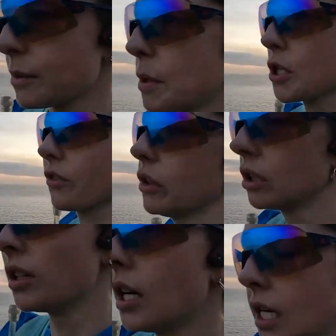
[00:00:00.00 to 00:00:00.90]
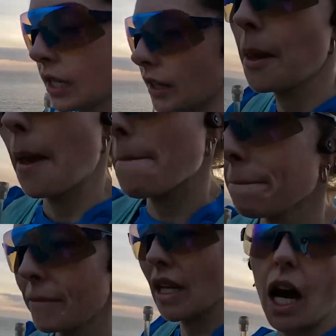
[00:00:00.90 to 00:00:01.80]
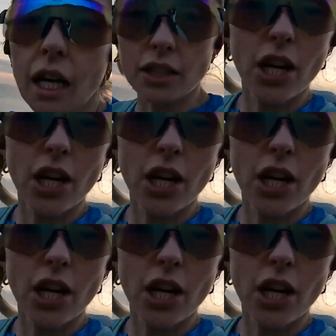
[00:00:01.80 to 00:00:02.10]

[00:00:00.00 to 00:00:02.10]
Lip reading: it's beautiful. I